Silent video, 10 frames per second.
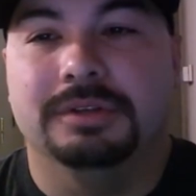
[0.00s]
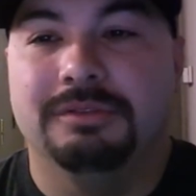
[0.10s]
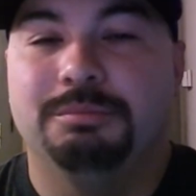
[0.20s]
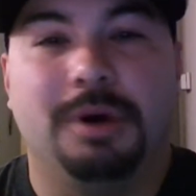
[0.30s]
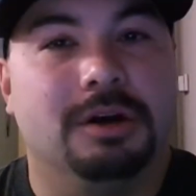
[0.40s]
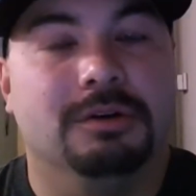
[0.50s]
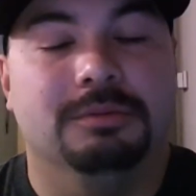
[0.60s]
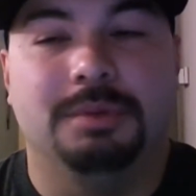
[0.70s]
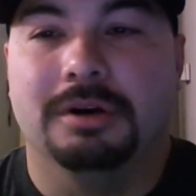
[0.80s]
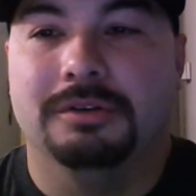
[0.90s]
Even Paco,
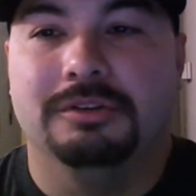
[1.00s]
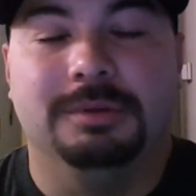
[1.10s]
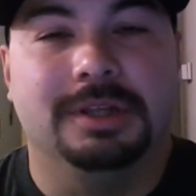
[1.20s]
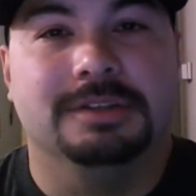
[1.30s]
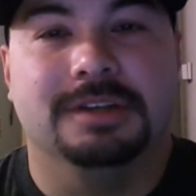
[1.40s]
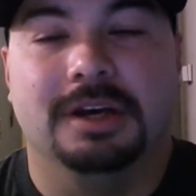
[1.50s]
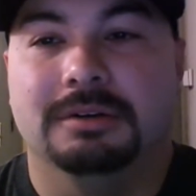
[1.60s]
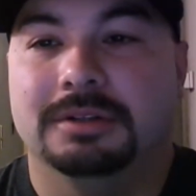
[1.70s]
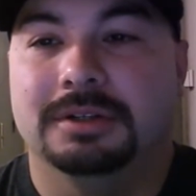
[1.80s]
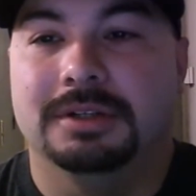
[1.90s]
Paco used to be lights
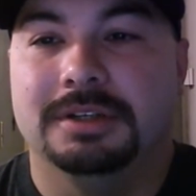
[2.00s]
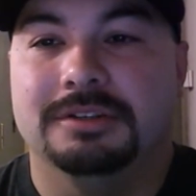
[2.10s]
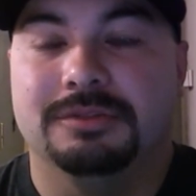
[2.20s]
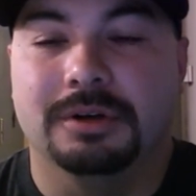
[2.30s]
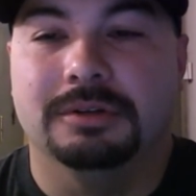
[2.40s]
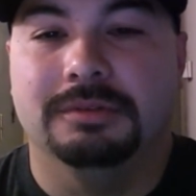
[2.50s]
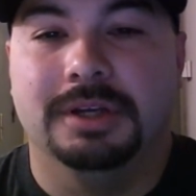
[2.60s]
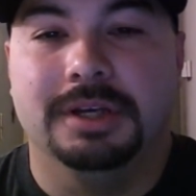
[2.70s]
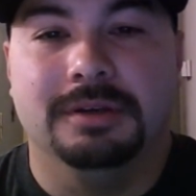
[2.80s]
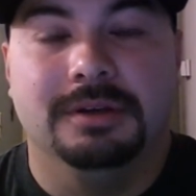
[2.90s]
out, and he struggled
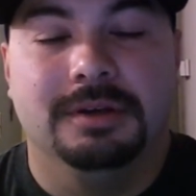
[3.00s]
late.